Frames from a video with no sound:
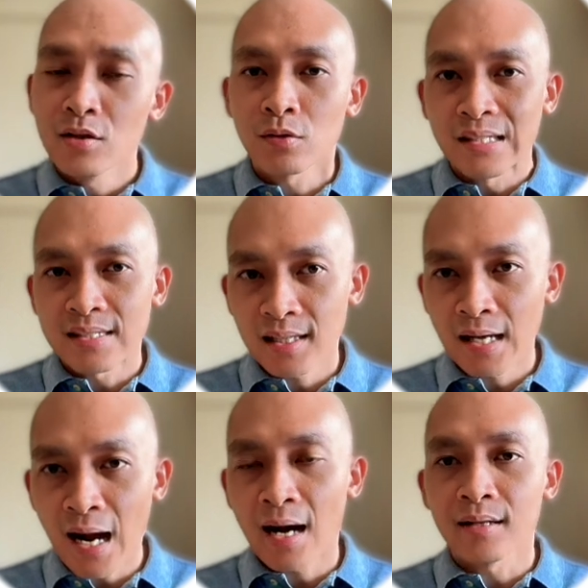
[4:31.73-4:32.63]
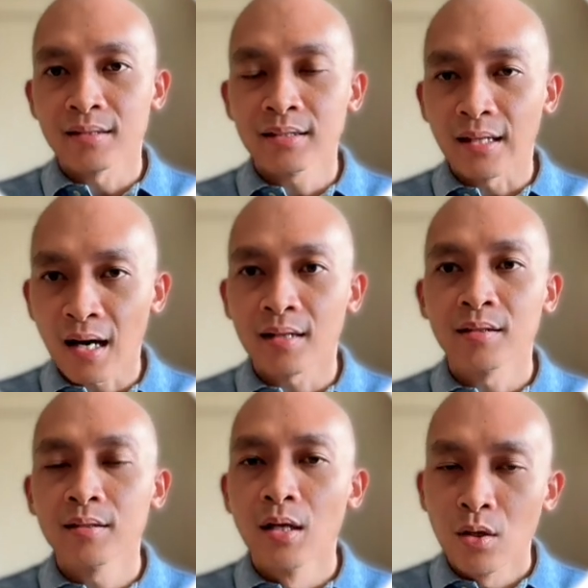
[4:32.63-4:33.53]
So it's getting harder and
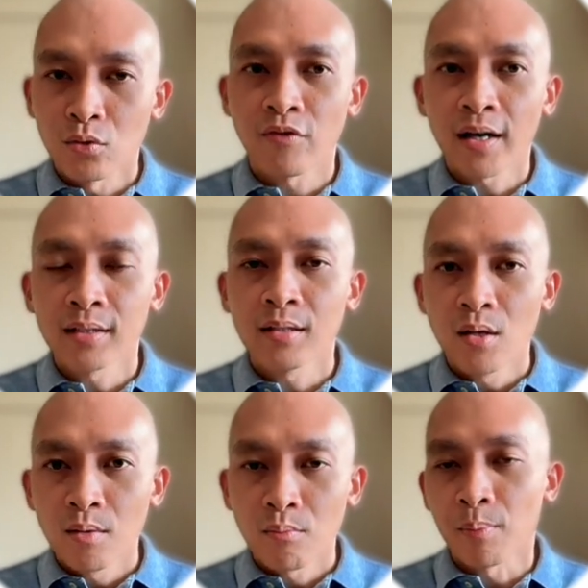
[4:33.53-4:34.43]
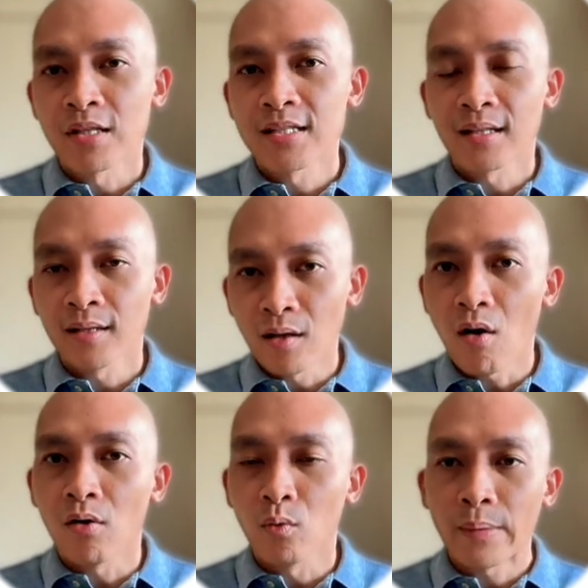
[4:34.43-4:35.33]
harder to find properties like that
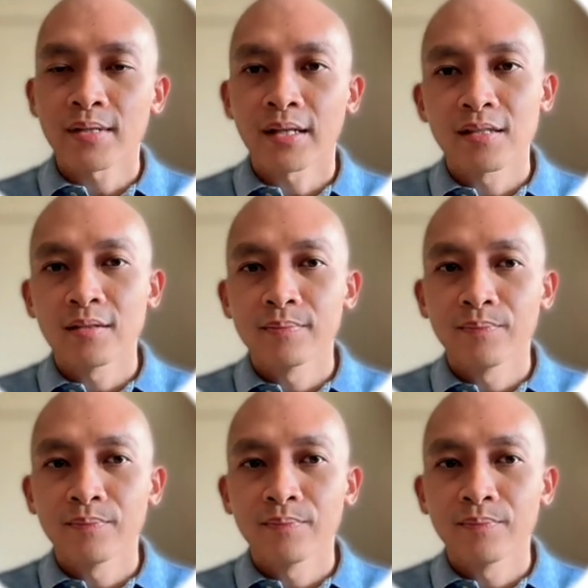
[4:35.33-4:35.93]
on websites.